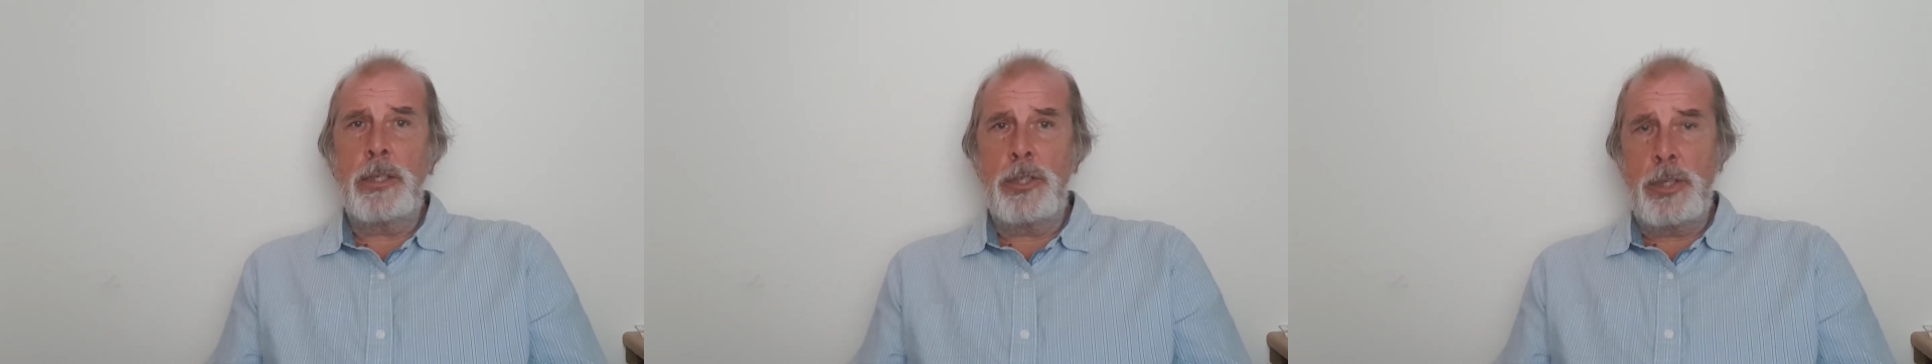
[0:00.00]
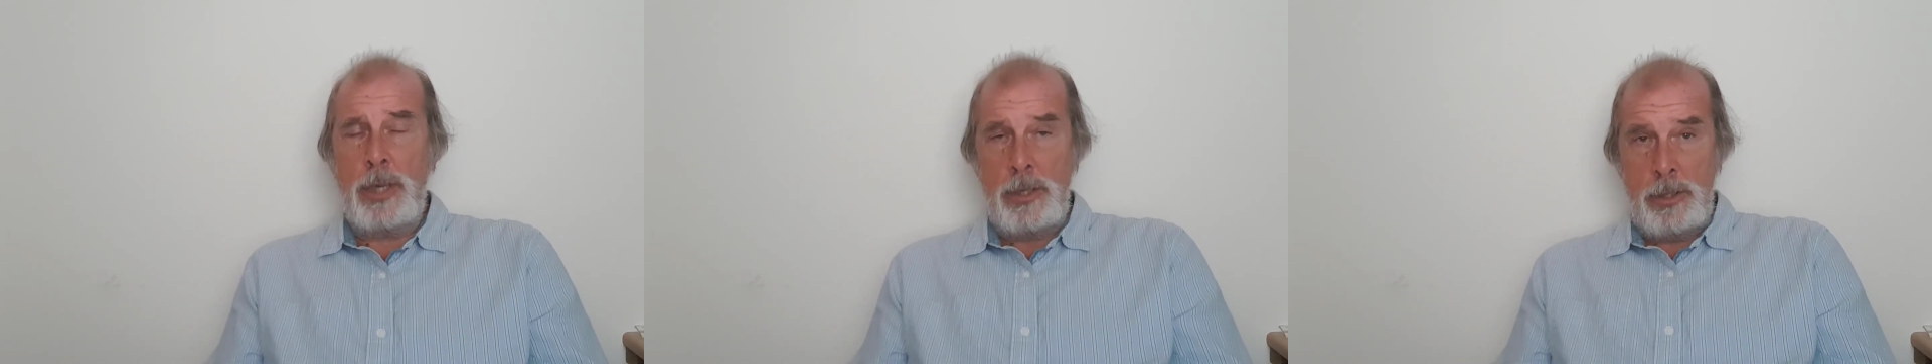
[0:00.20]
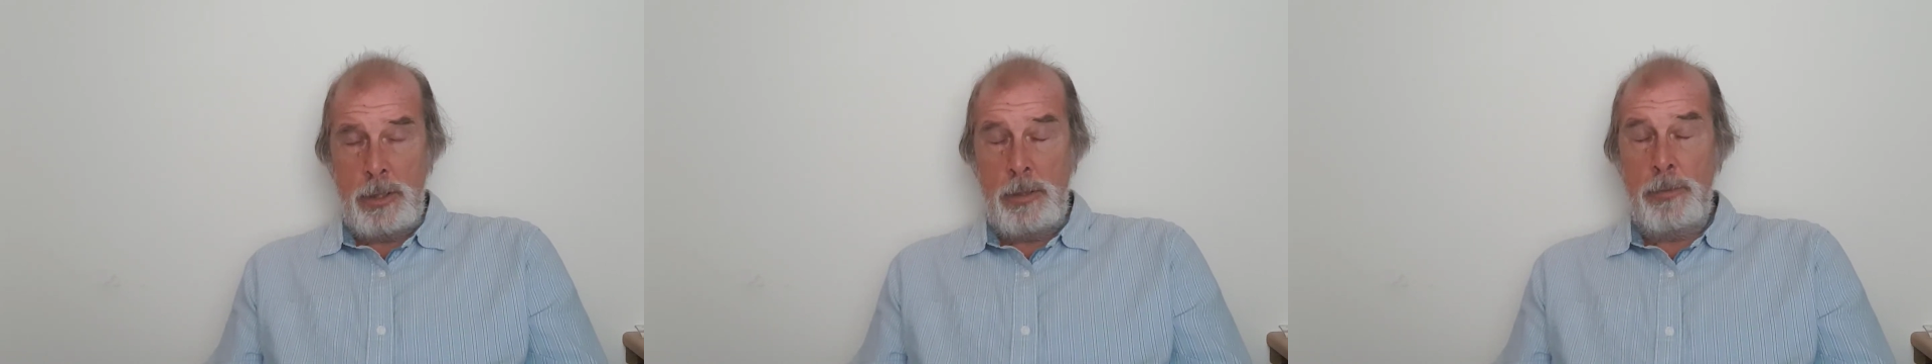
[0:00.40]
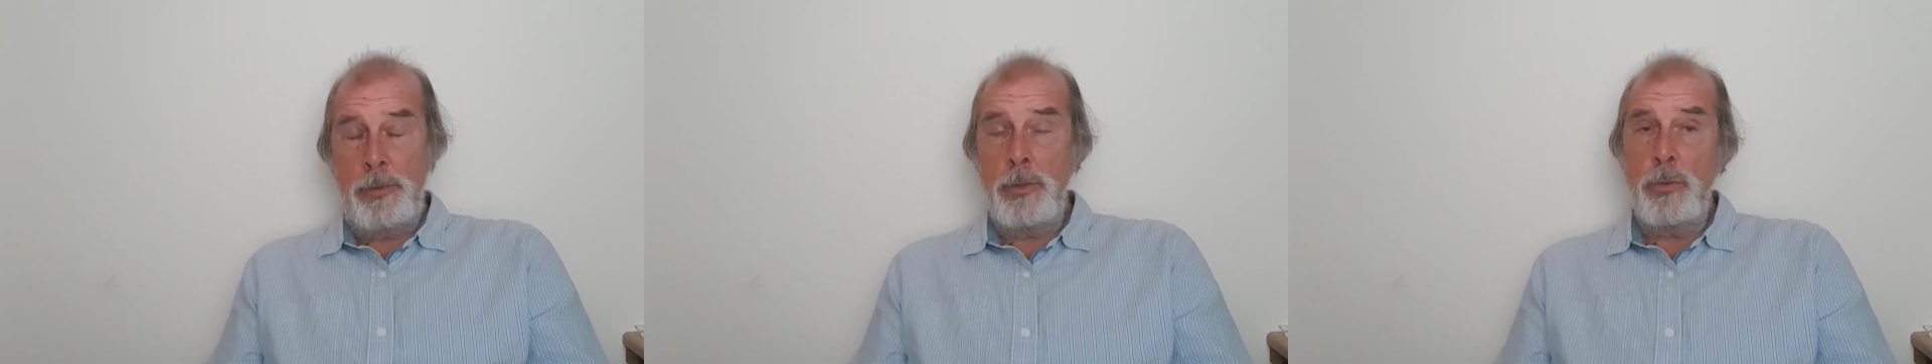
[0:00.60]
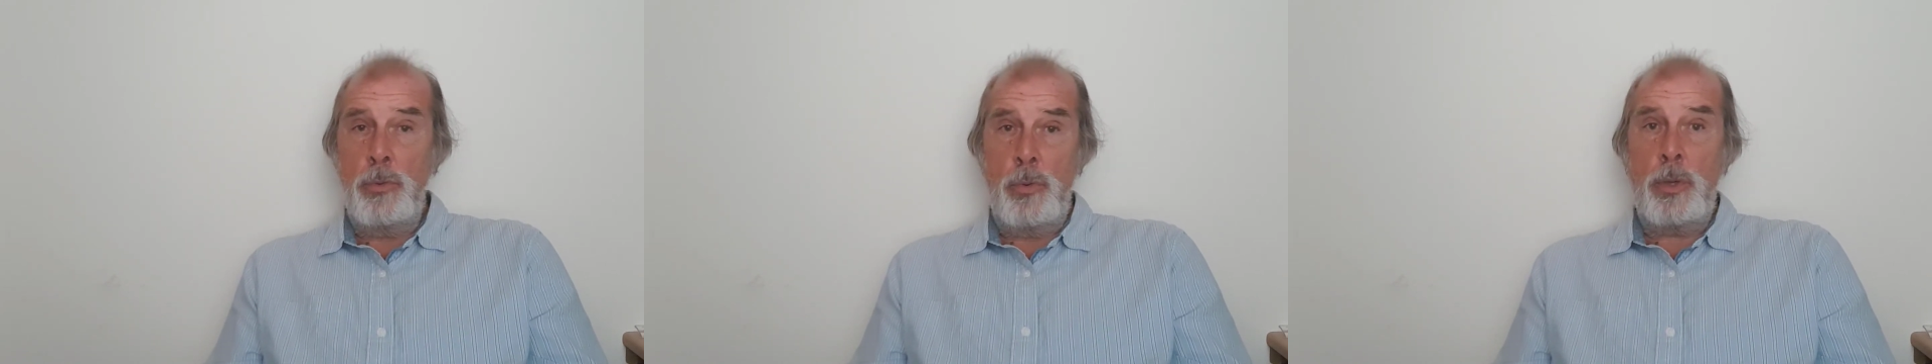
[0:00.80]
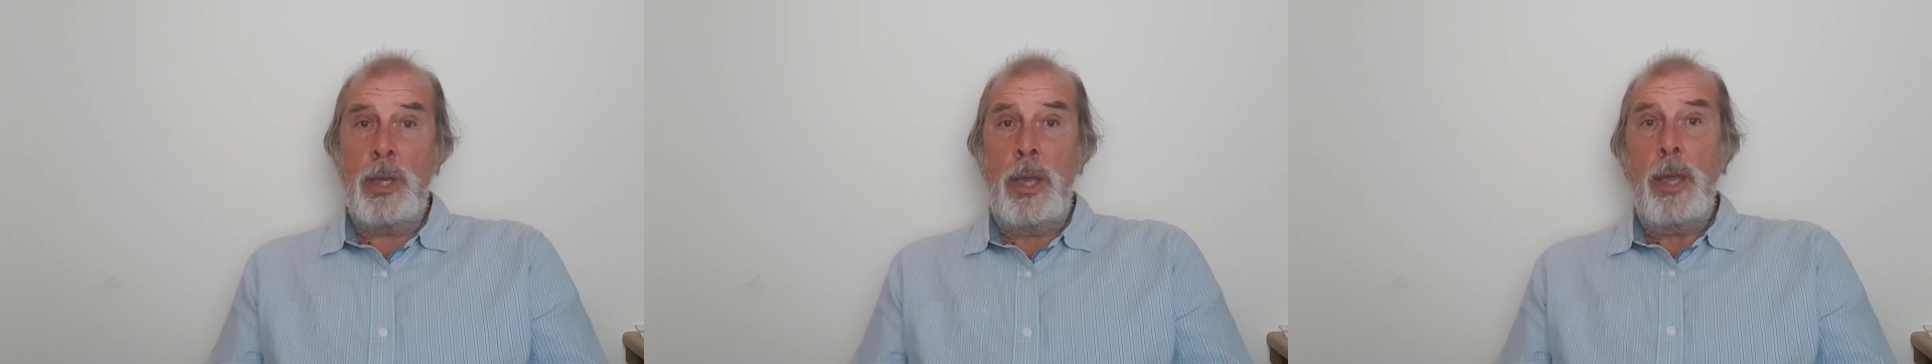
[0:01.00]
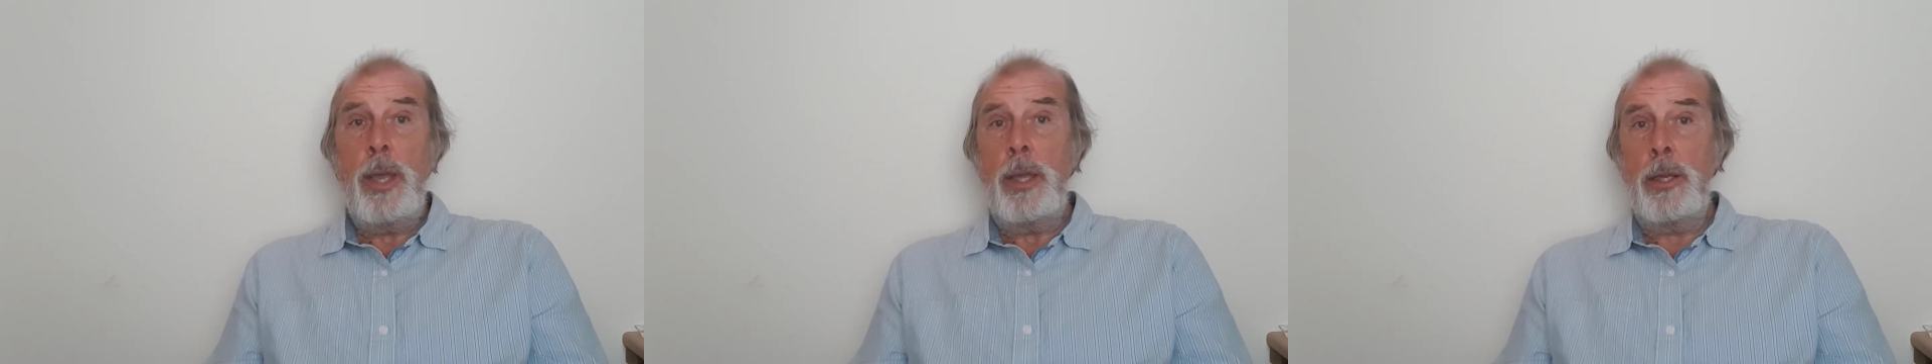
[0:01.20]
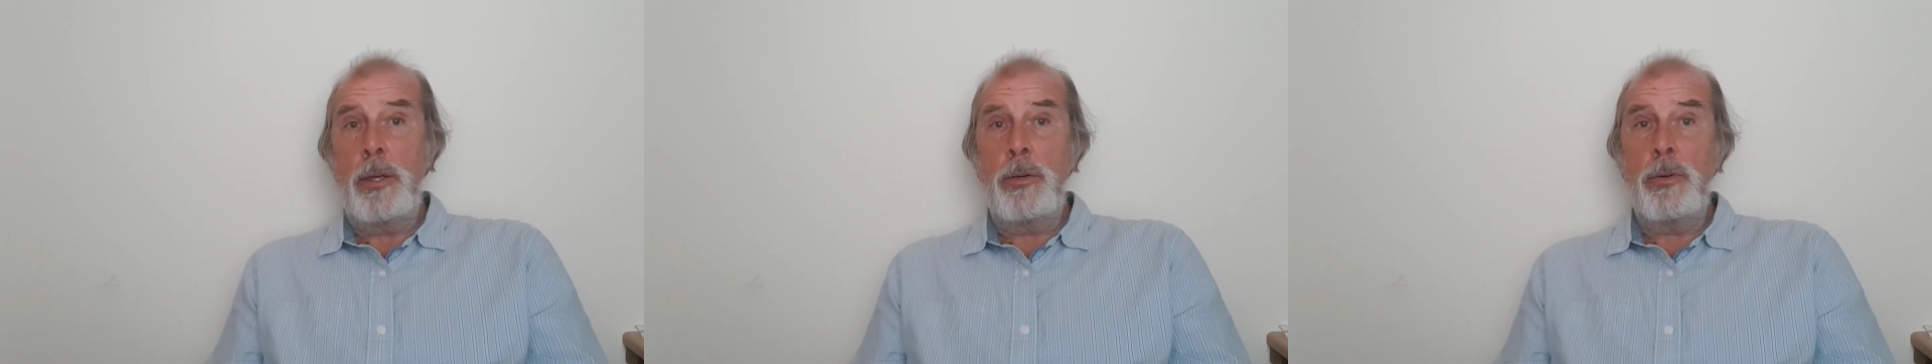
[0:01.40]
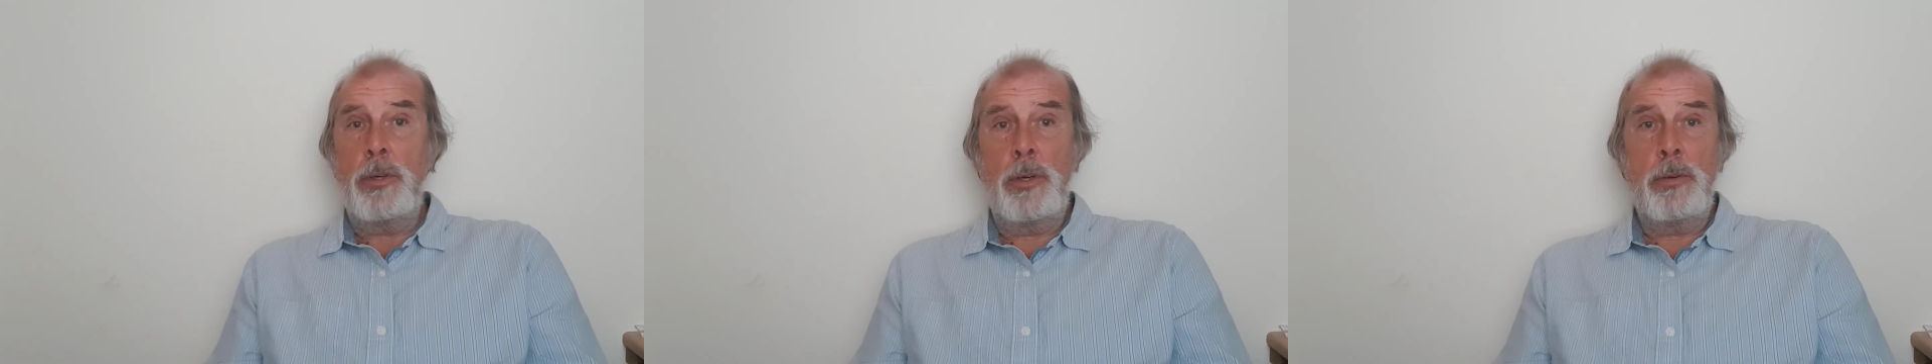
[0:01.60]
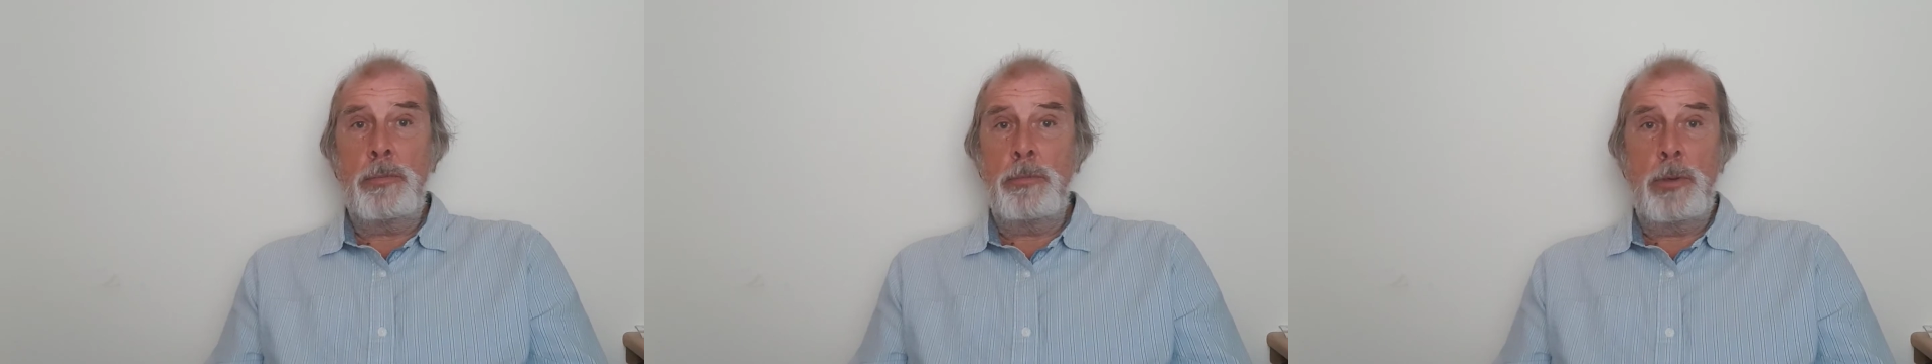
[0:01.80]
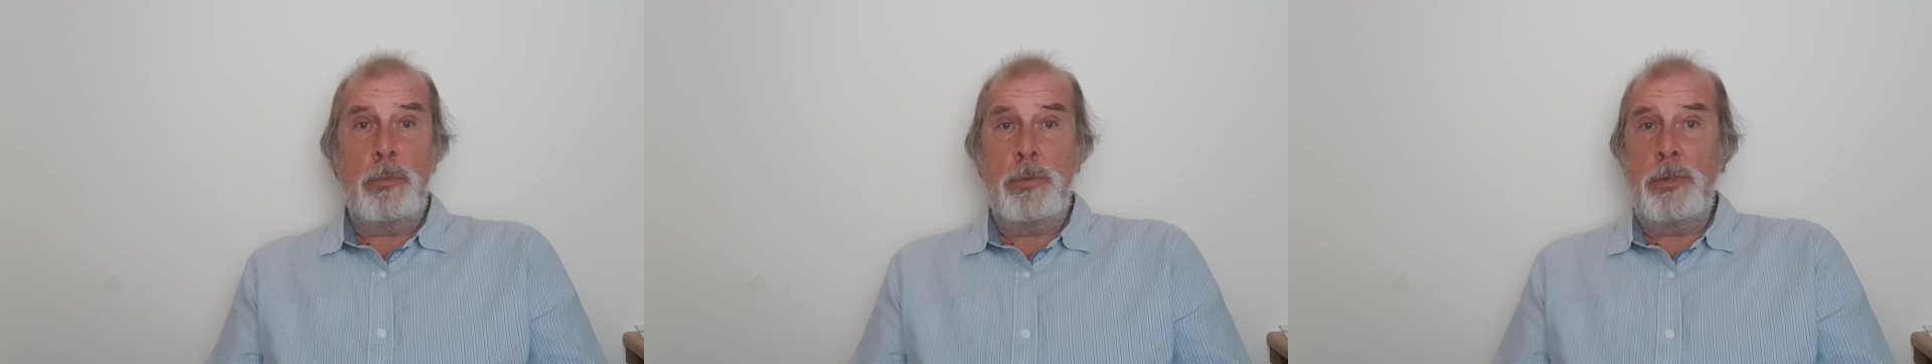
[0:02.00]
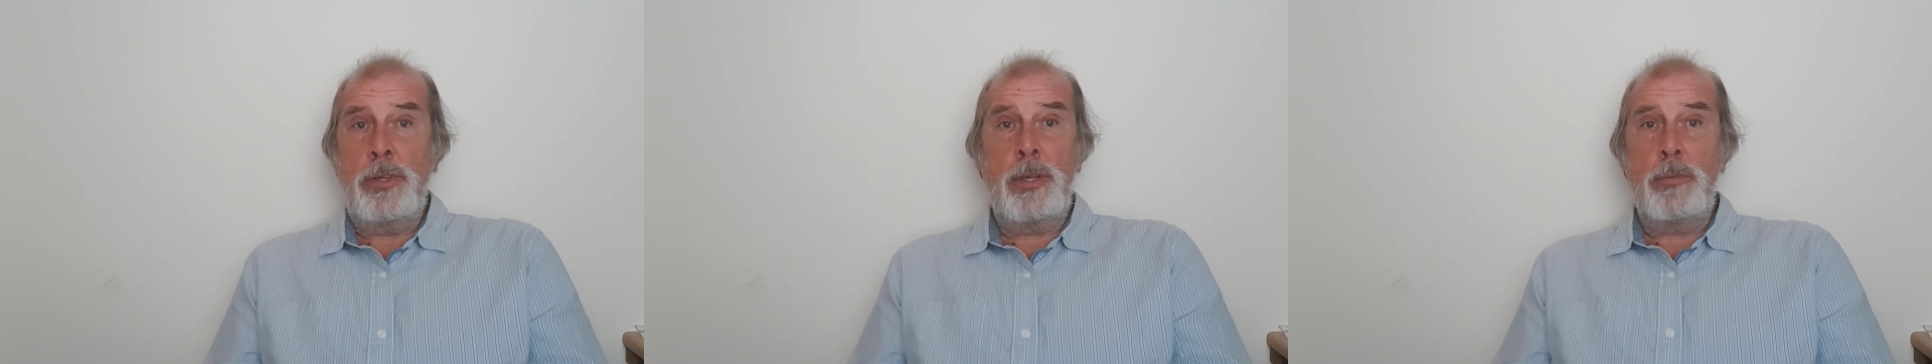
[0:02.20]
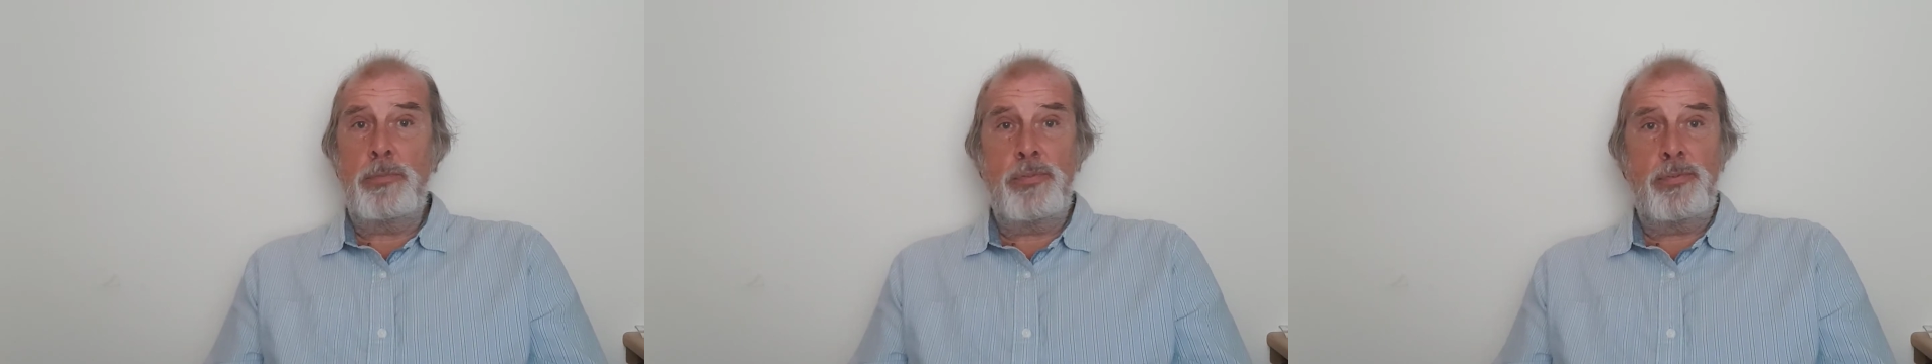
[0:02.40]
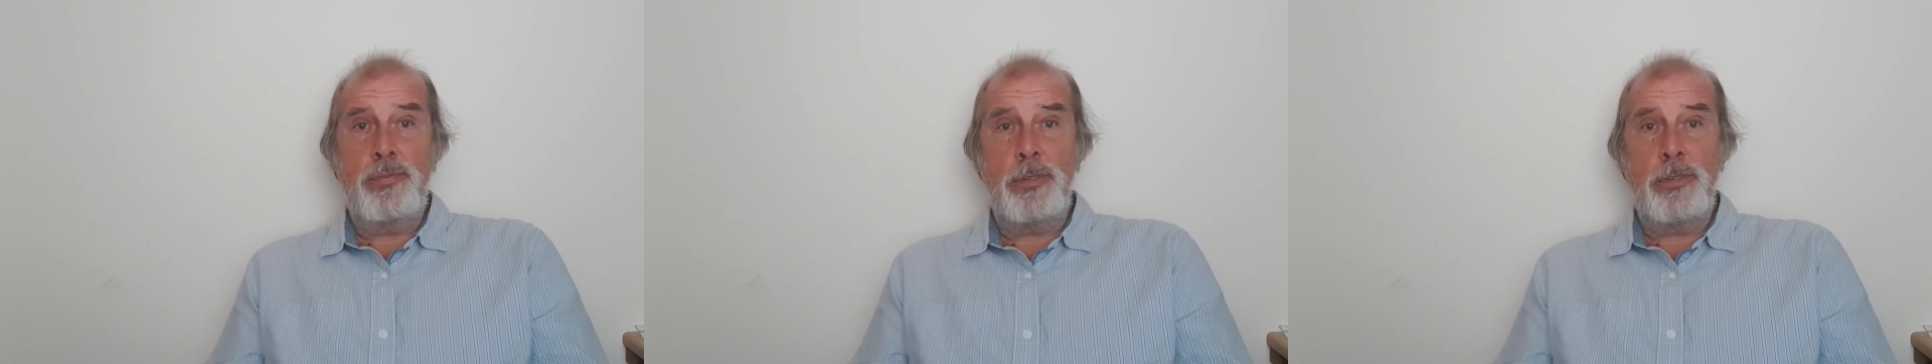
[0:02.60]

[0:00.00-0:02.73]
I started to feel okay, you know, and I would think,